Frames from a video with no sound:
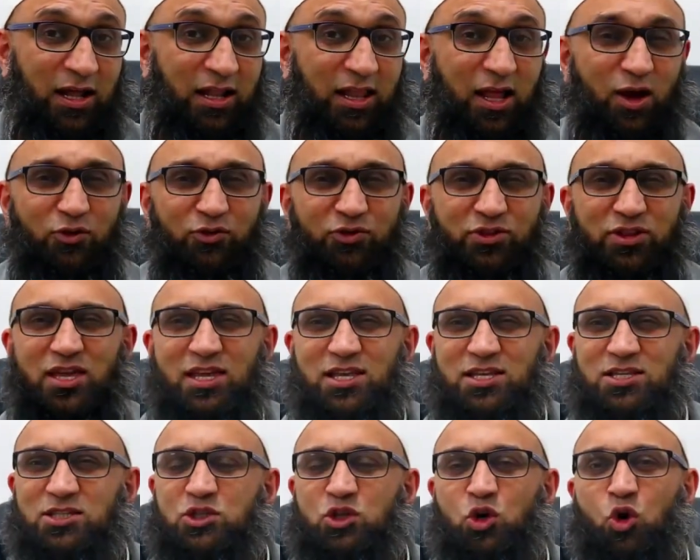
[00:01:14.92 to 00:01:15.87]
Now,
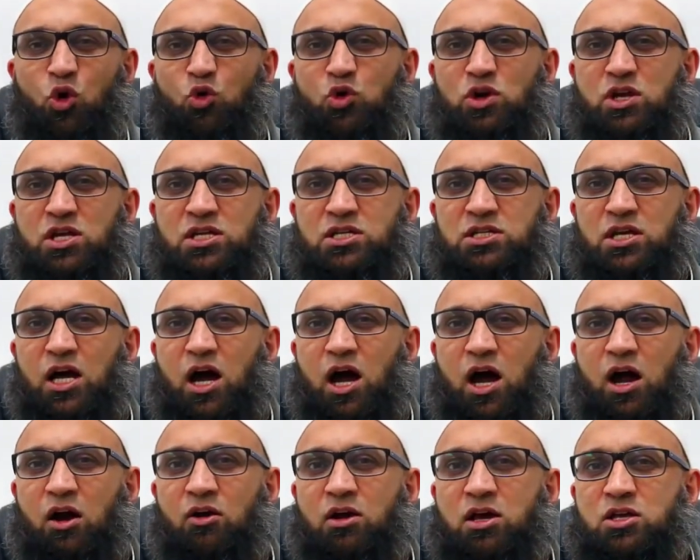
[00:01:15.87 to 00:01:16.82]
these stories
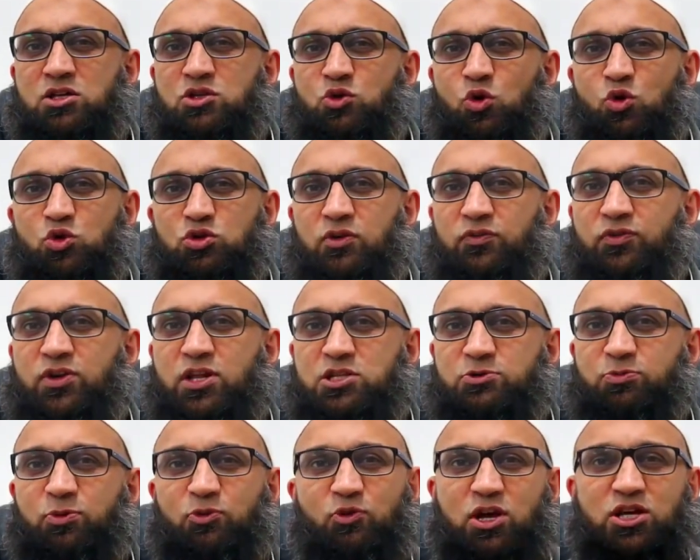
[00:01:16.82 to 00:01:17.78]
are a source of
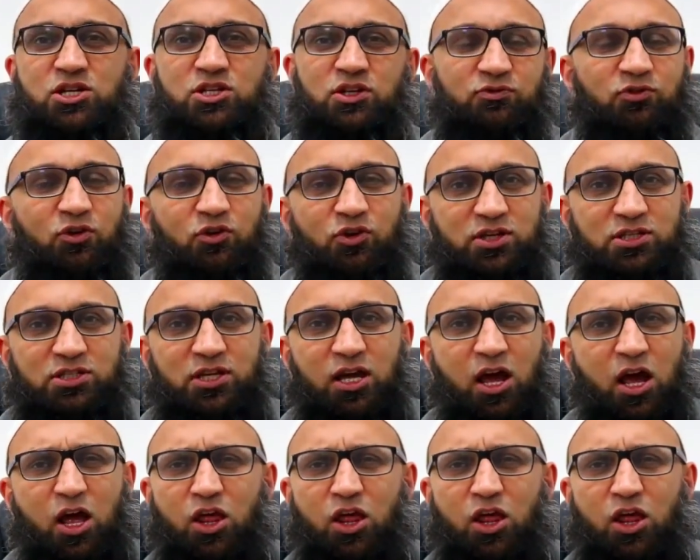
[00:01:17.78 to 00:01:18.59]
inspiration for us.